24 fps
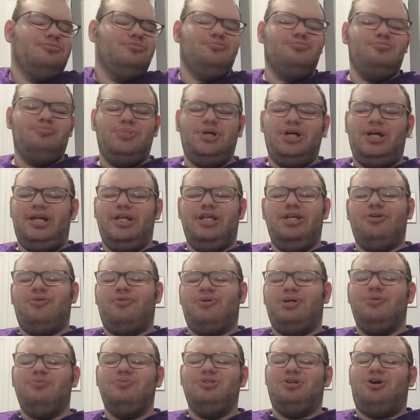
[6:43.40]
But
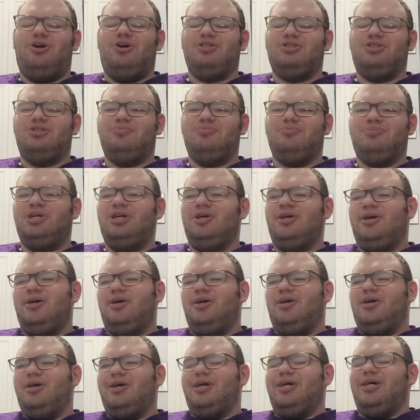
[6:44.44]
he was awesome,
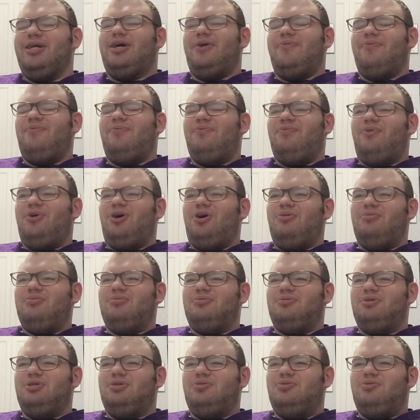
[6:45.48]
and I thought it was
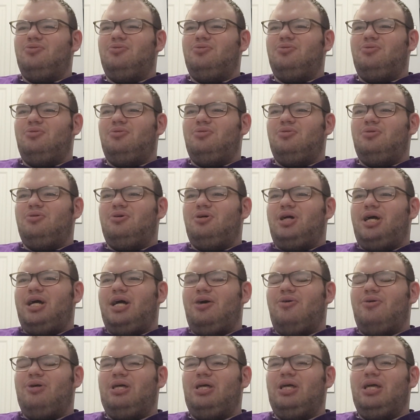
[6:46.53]
really cool
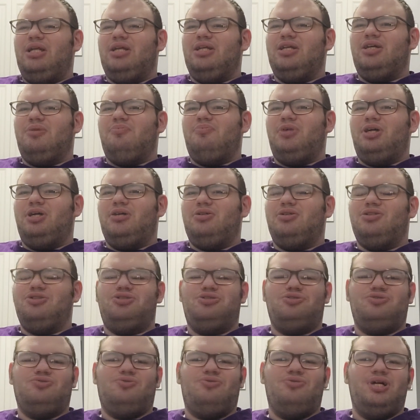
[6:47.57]
how he ended up like
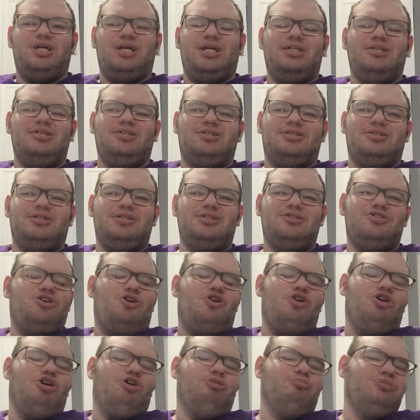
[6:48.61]
destroying his
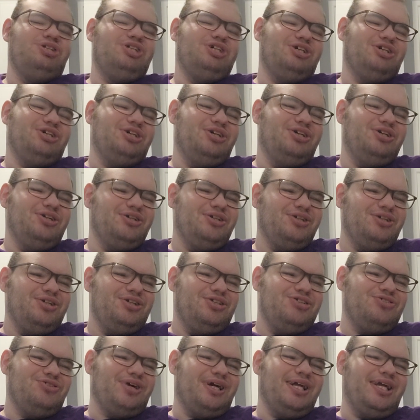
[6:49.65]
arm to
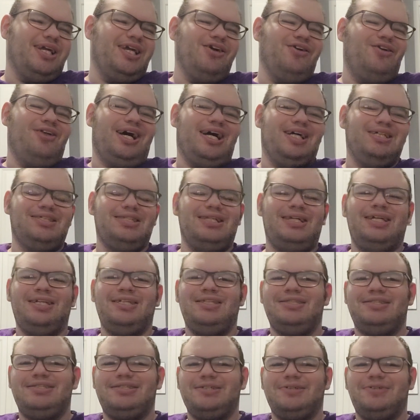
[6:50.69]
try to kill Aizen, and he
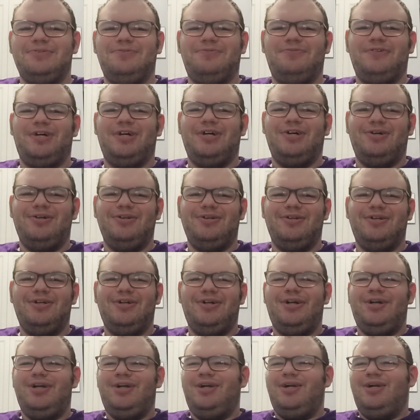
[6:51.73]
still failed.
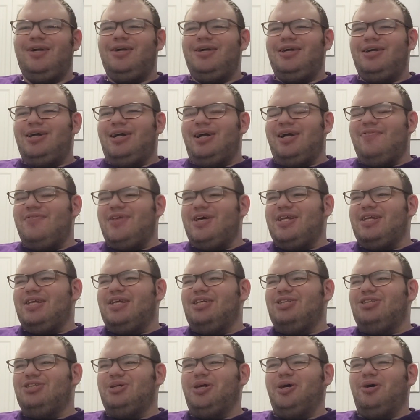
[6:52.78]
And then
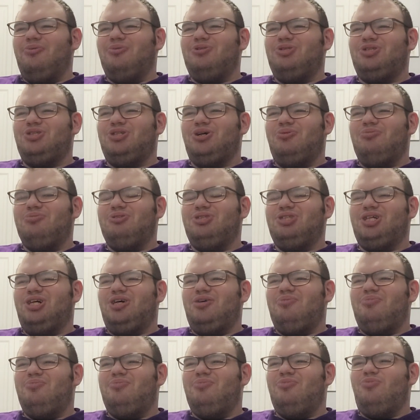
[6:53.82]
Ichigo shows
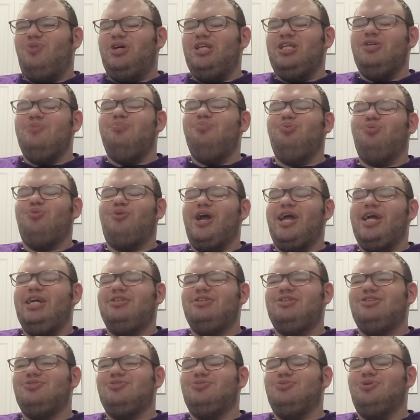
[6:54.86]
up when he
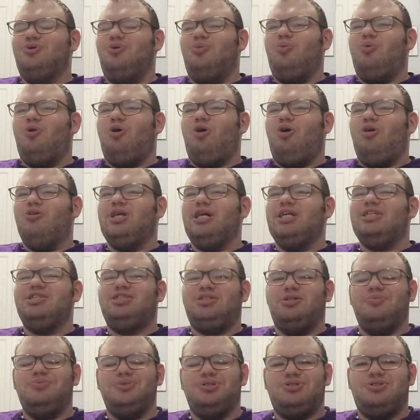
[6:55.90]
breaks through the wall. That
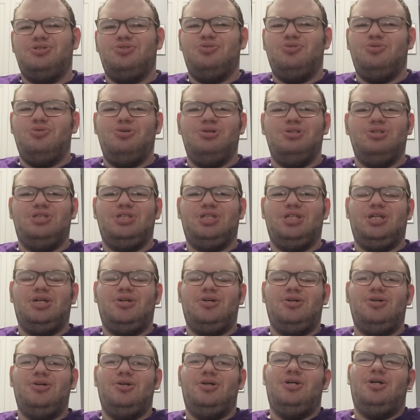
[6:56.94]
shit was cool as
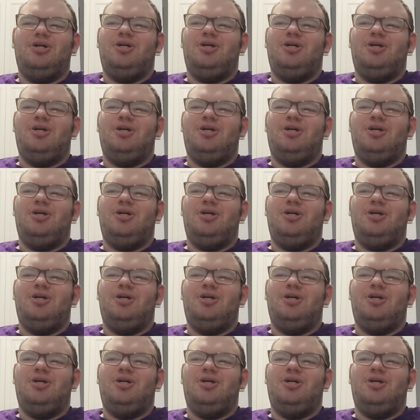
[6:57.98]
hell.